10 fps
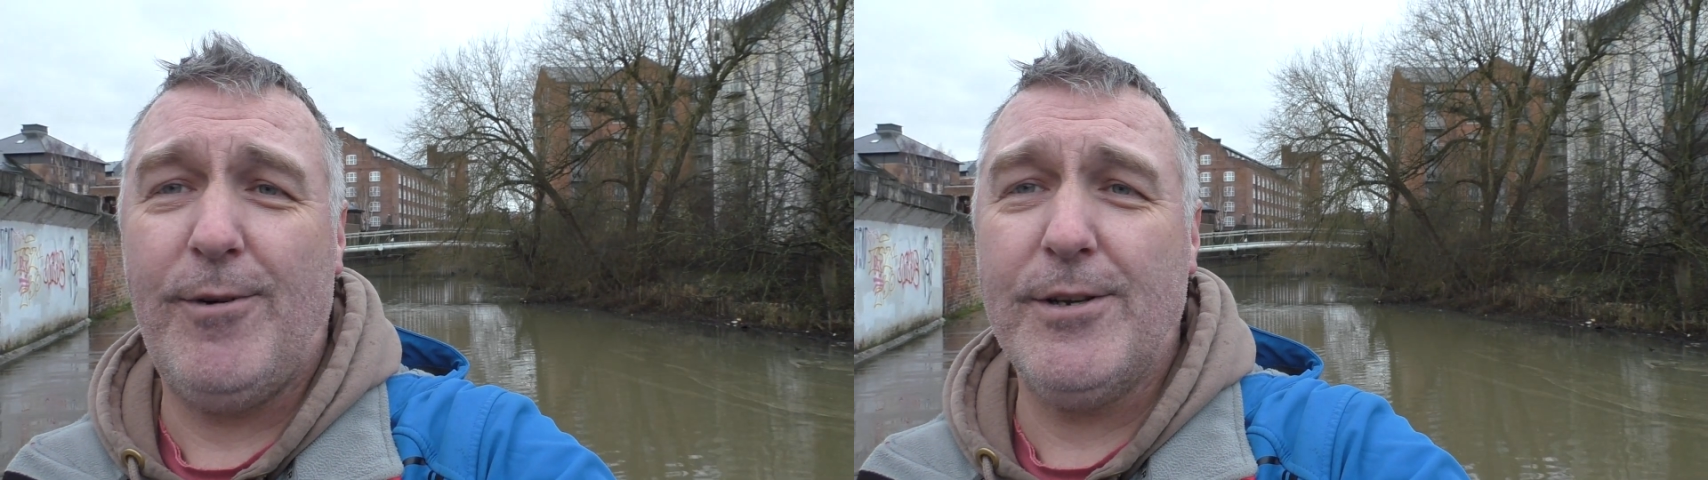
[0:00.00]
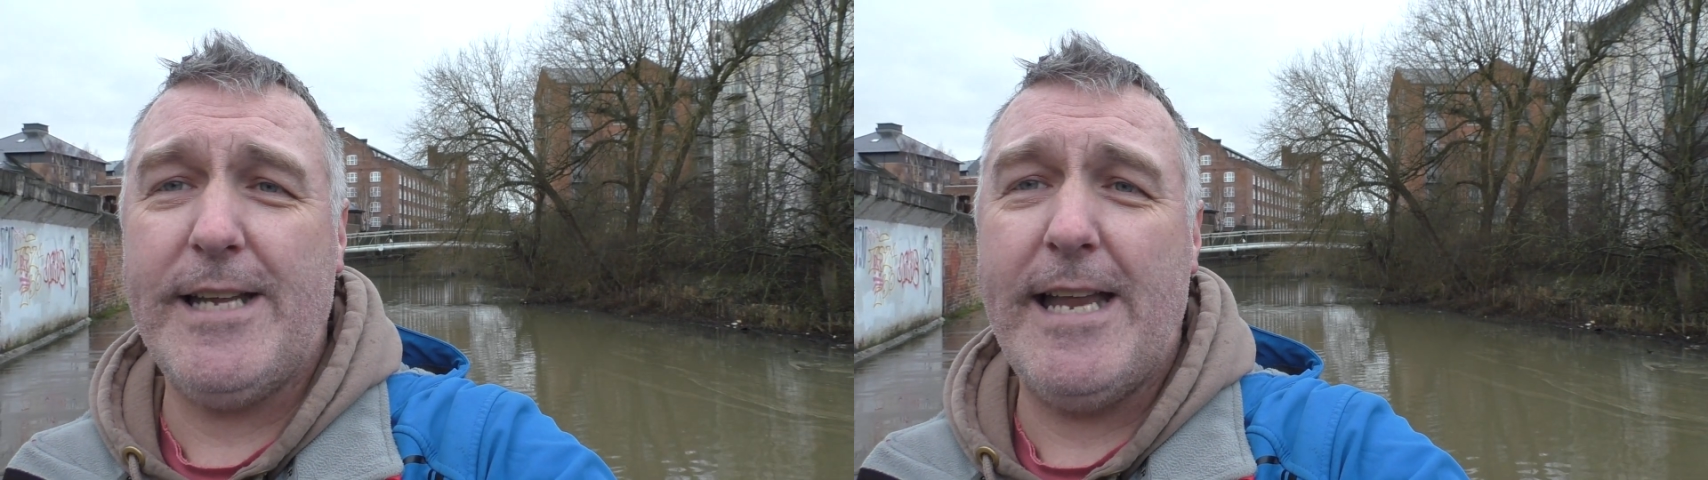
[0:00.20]

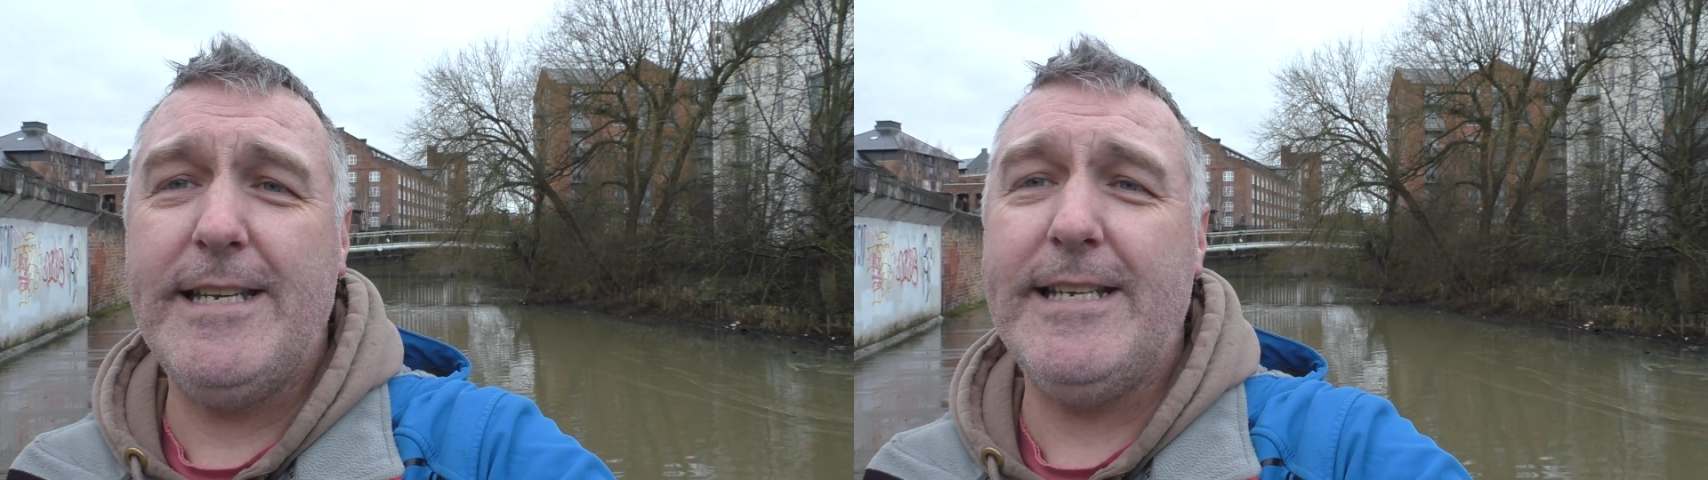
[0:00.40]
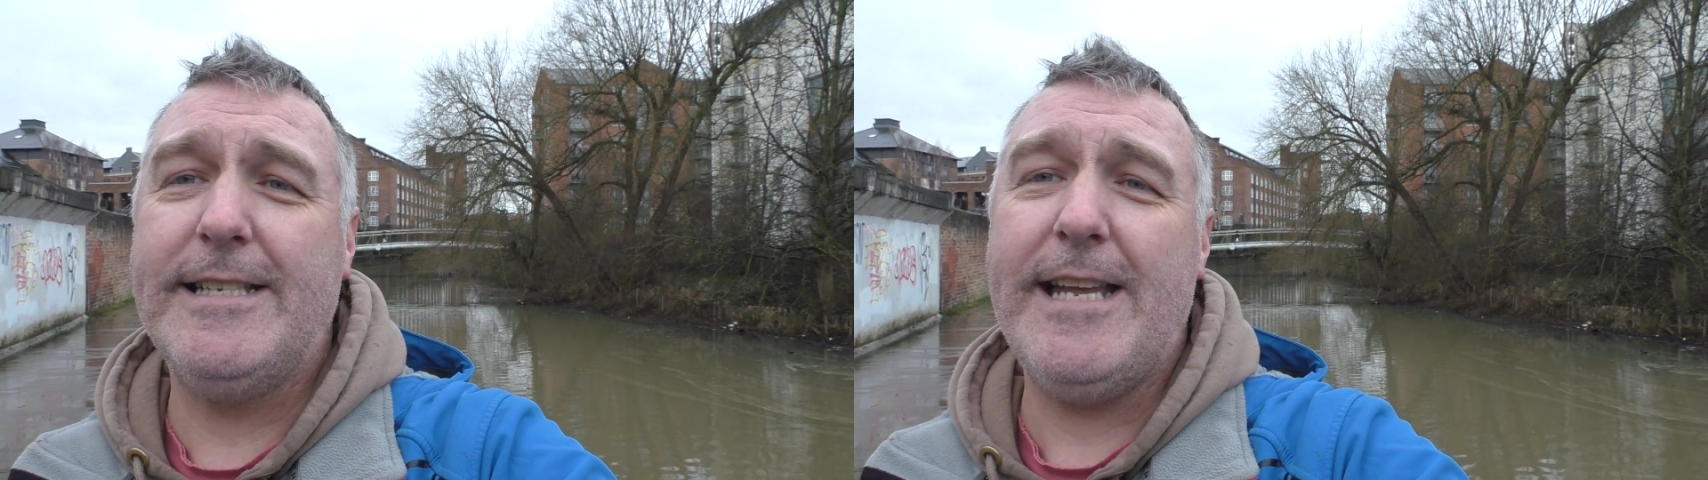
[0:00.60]
towards the
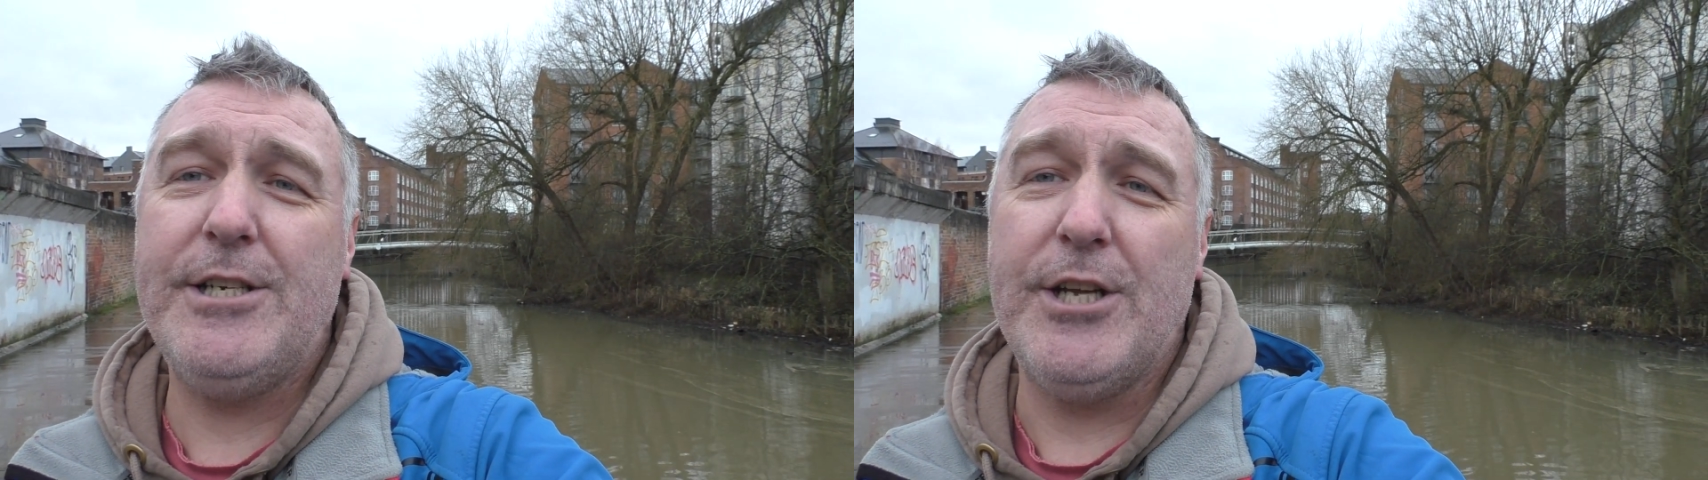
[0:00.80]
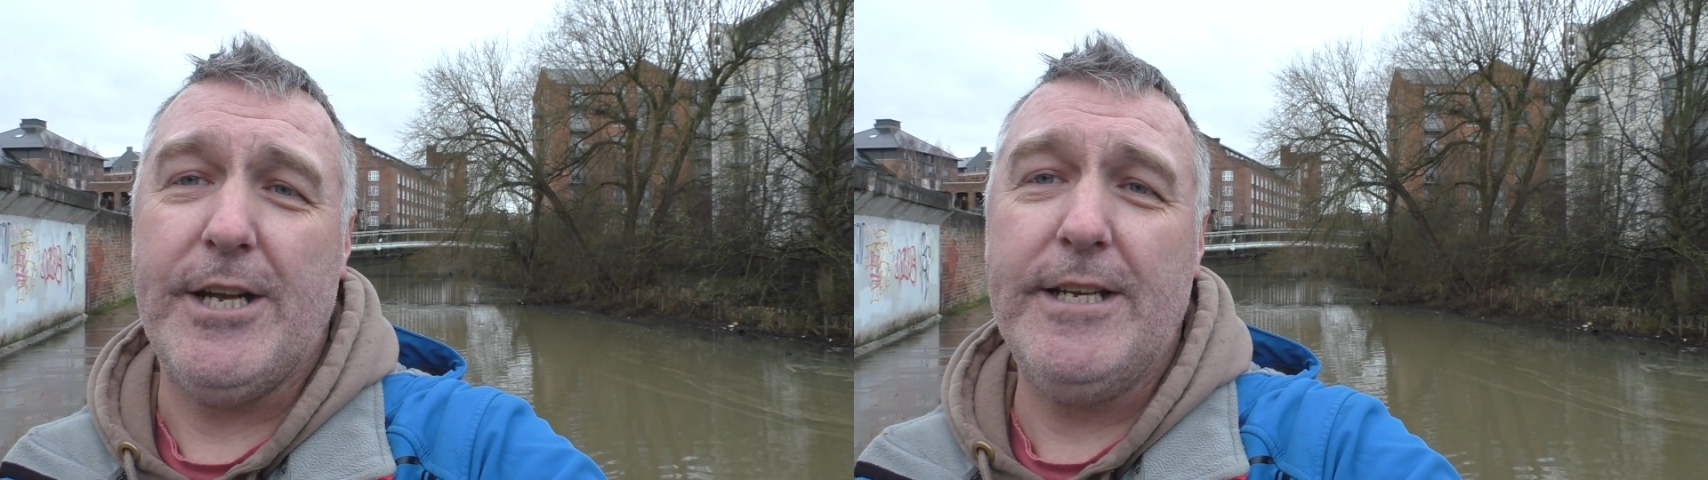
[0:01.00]
end of your
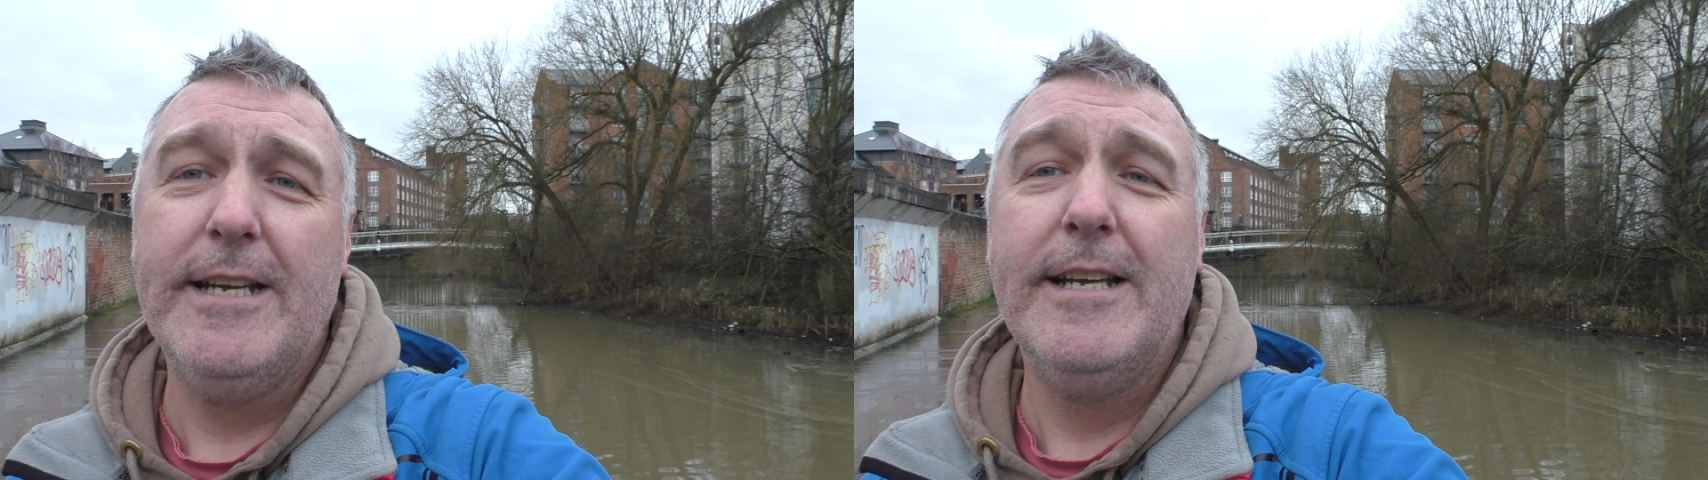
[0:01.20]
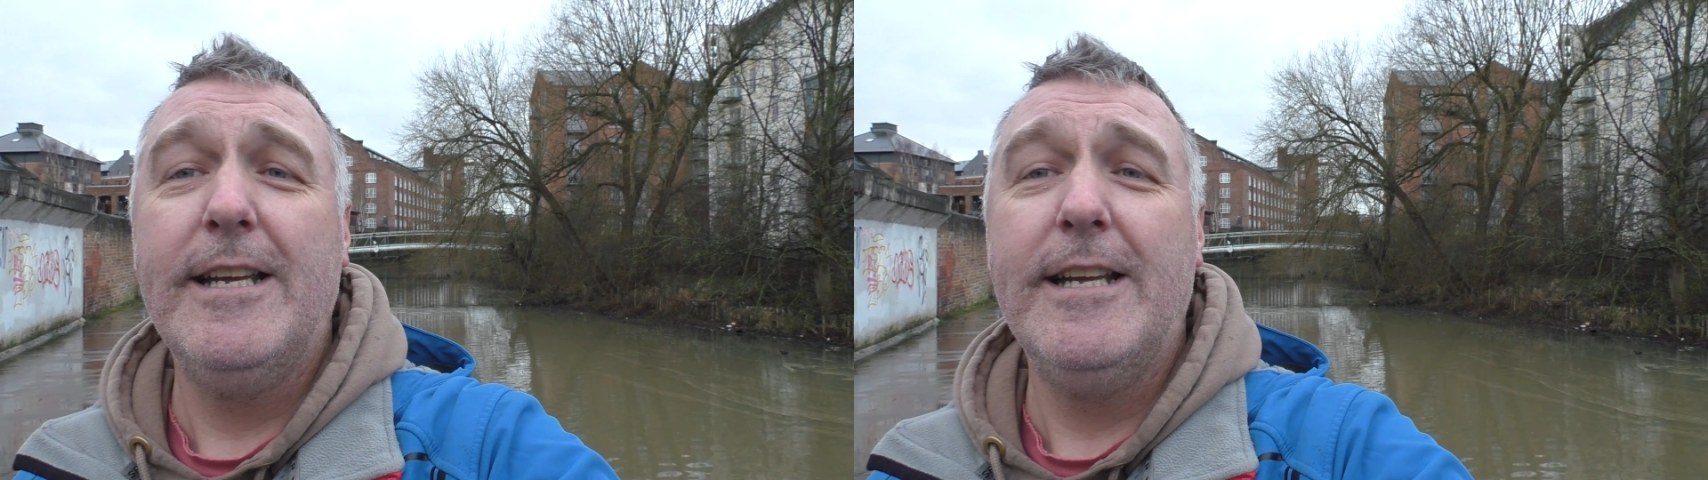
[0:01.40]
session,